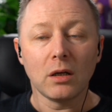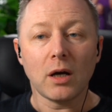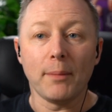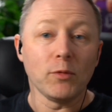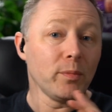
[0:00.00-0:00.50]

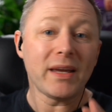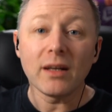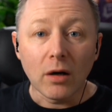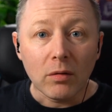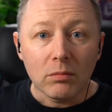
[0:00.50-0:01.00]
I'm not making
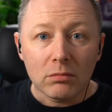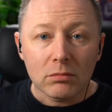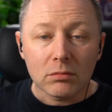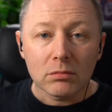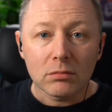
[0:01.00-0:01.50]
it up.
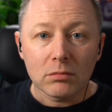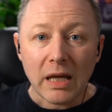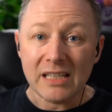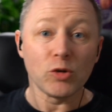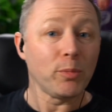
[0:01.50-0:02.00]

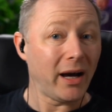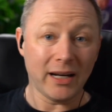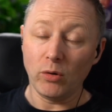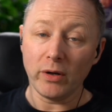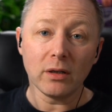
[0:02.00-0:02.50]
It's no
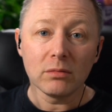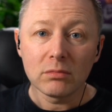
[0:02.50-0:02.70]
paranoia.